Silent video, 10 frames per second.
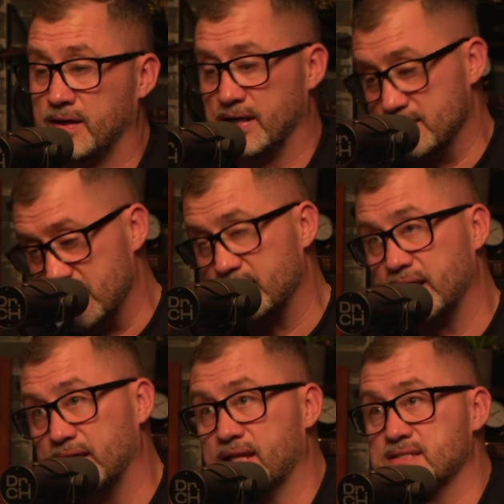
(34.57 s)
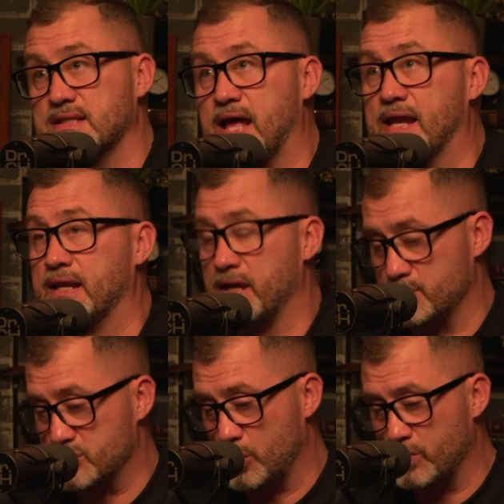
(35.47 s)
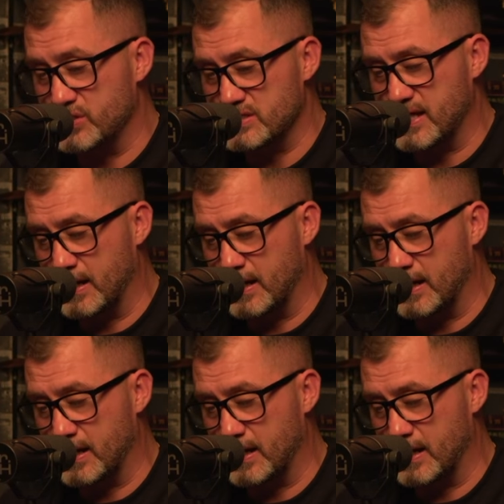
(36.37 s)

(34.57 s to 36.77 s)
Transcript: It's, it, it, it's lining up. So we just got